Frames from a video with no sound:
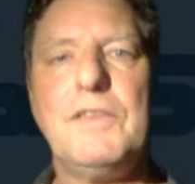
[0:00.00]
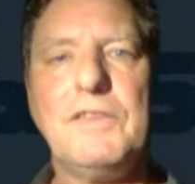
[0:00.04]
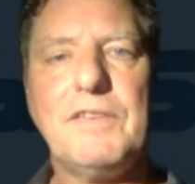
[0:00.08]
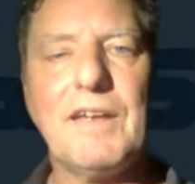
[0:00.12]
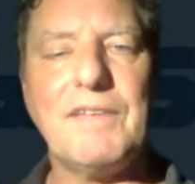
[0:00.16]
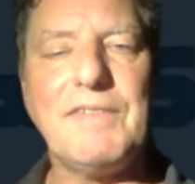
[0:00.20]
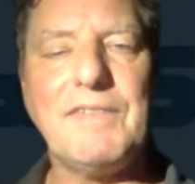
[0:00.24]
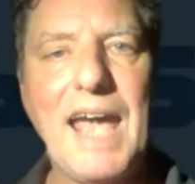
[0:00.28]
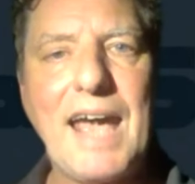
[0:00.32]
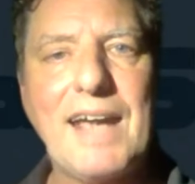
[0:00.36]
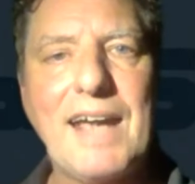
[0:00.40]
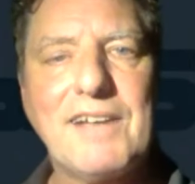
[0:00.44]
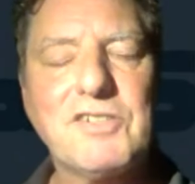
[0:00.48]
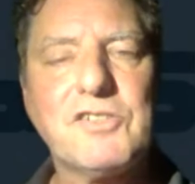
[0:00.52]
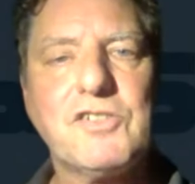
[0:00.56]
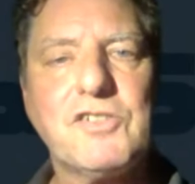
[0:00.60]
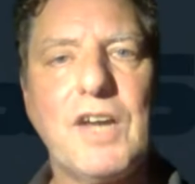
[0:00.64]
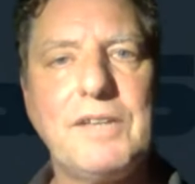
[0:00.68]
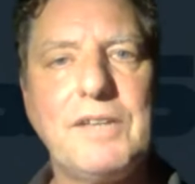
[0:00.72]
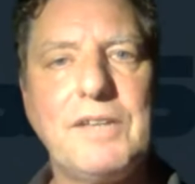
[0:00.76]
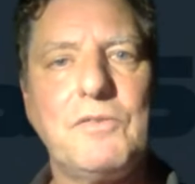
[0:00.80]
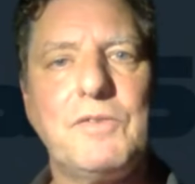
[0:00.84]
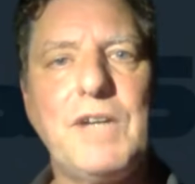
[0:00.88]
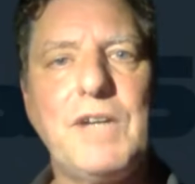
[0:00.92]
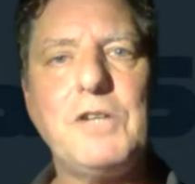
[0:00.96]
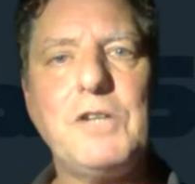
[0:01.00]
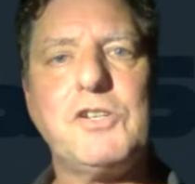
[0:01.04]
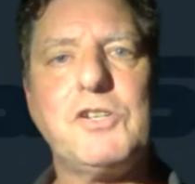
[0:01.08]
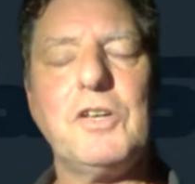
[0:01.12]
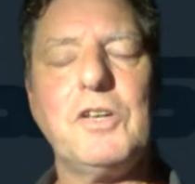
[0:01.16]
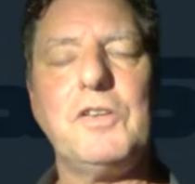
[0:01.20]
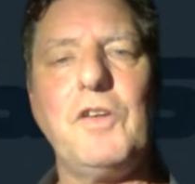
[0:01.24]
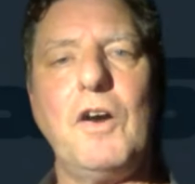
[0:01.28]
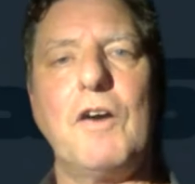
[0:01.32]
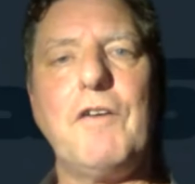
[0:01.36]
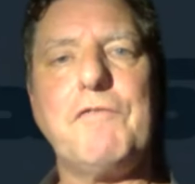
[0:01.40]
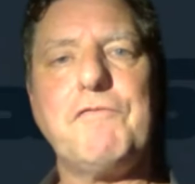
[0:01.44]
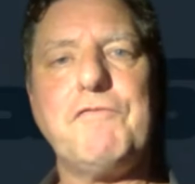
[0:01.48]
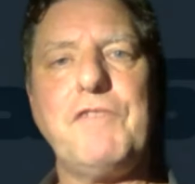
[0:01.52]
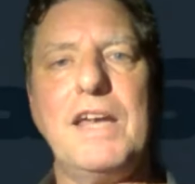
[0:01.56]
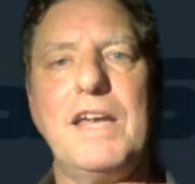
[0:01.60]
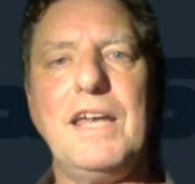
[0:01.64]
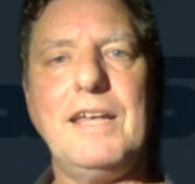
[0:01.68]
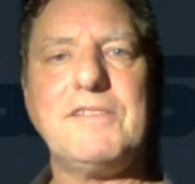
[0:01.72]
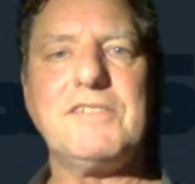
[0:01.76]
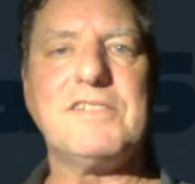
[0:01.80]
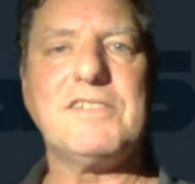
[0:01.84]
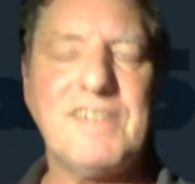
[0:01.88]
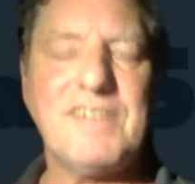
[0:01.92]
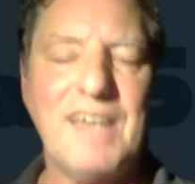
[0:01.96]
the next generation of
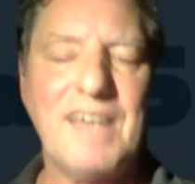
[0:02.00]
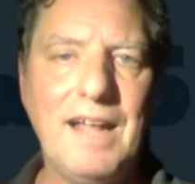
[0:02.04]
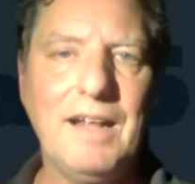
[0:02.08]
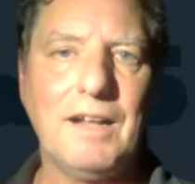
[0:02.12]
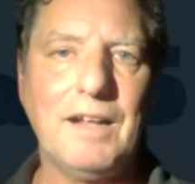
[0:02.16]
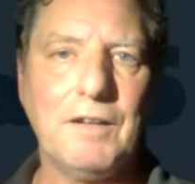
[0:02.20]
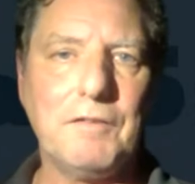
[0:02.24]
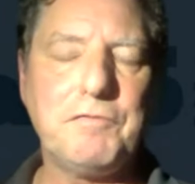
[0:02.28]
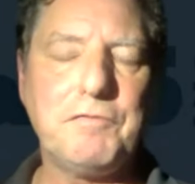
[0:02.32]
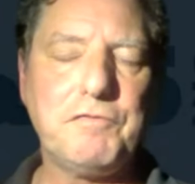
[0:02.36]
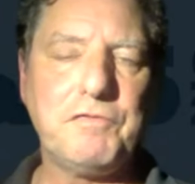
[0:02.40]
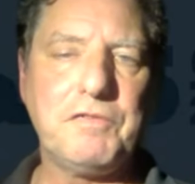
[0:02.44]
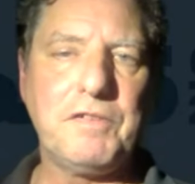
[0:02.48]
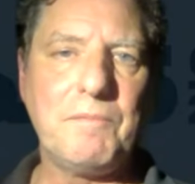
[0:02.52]
itself,